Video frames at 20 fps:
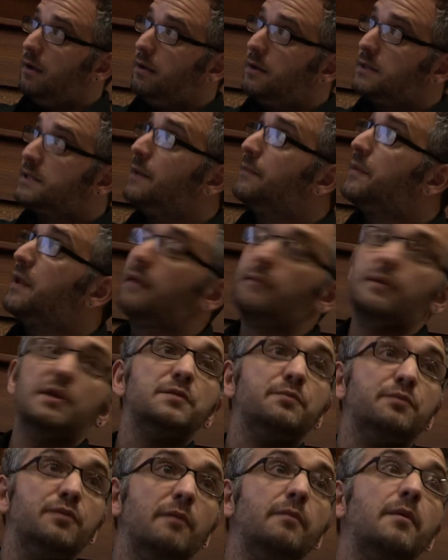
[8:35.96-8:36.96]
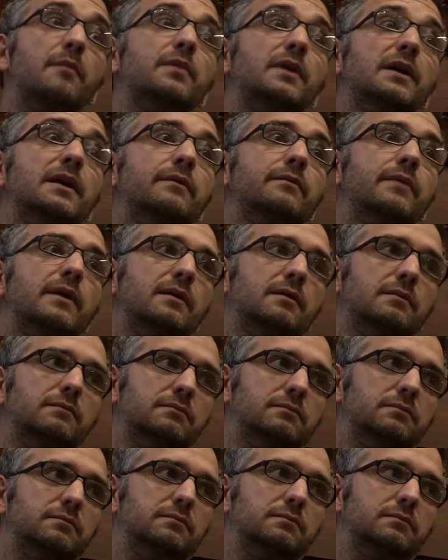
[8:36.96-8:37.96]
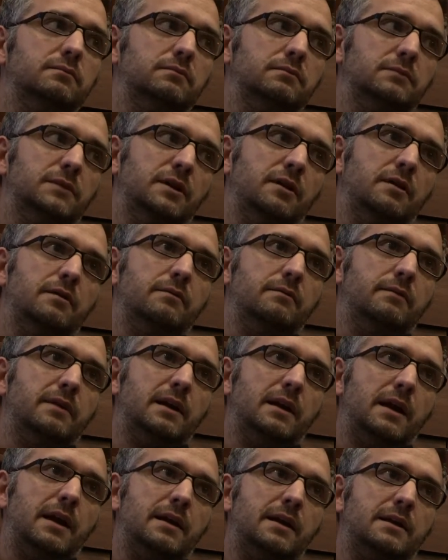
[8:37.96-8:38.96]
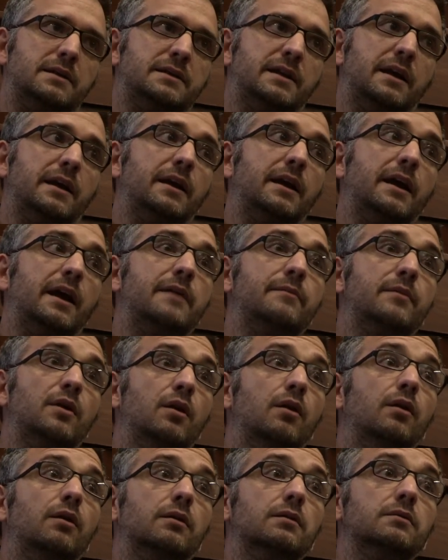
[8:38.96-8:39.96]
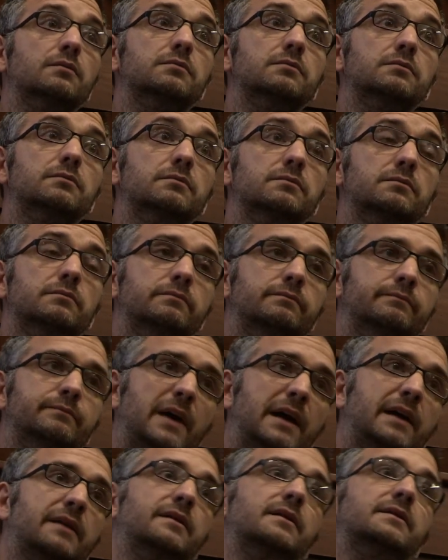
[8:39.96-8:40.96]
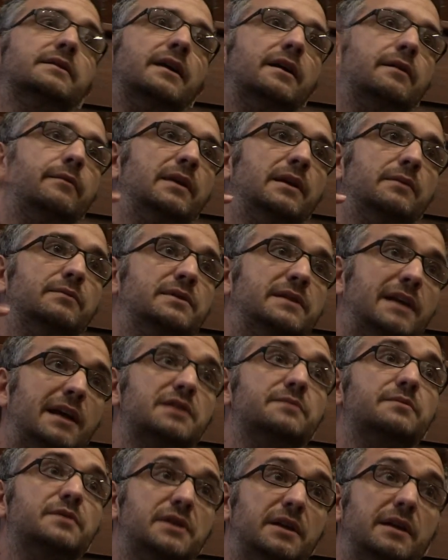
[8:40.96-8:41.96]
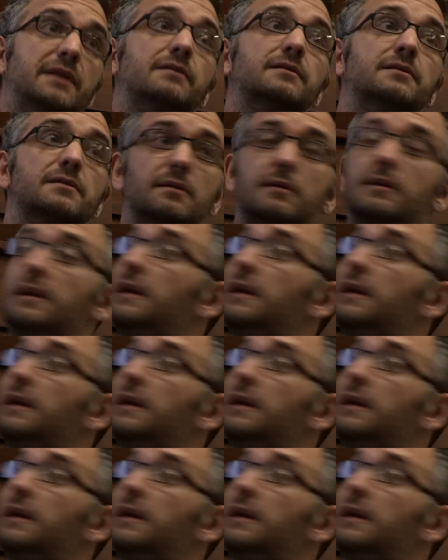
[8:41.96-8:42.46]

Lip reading: Something which probably, when AS10 came along, back in the day when it was dash machines and